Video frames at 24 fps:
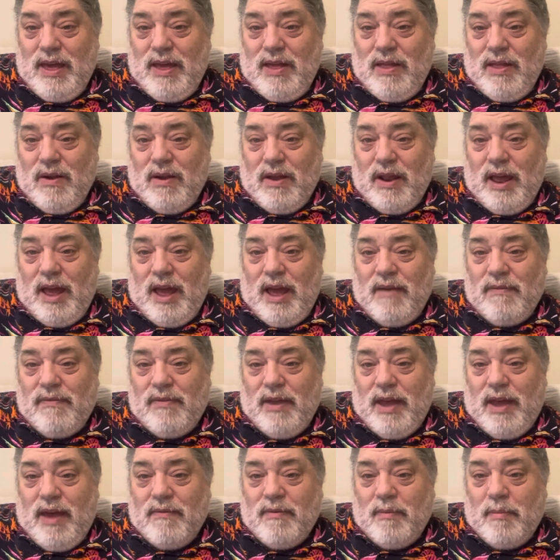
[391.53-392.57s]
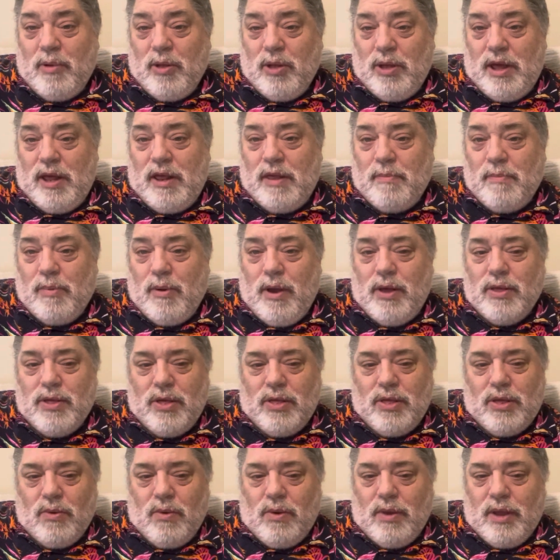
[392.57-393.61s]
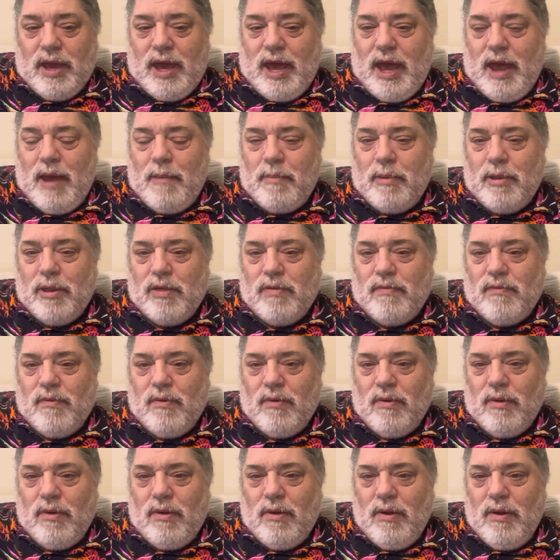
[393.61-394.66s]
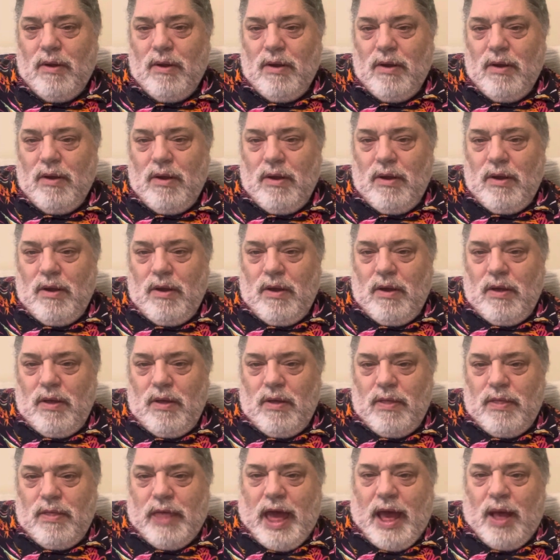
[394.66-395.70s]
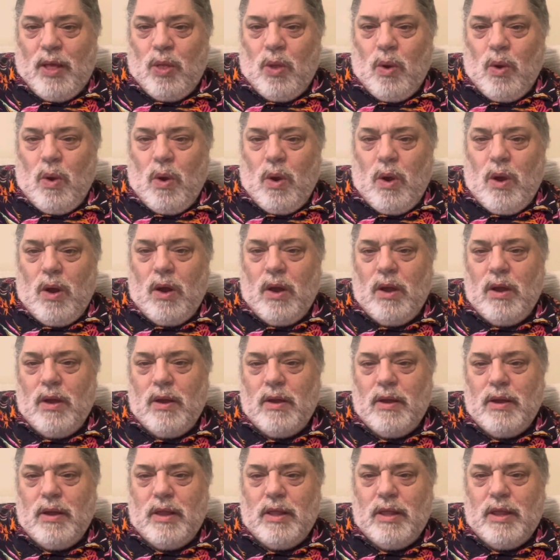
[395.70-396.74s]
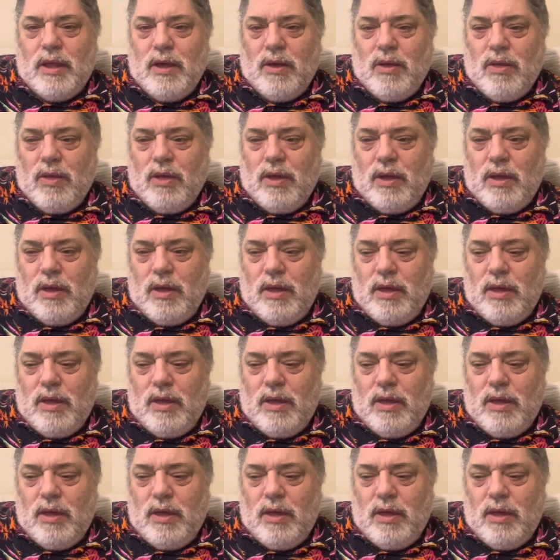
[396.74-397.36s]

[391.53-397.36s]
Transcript: They're gonna have to have a police presence on campus for that long until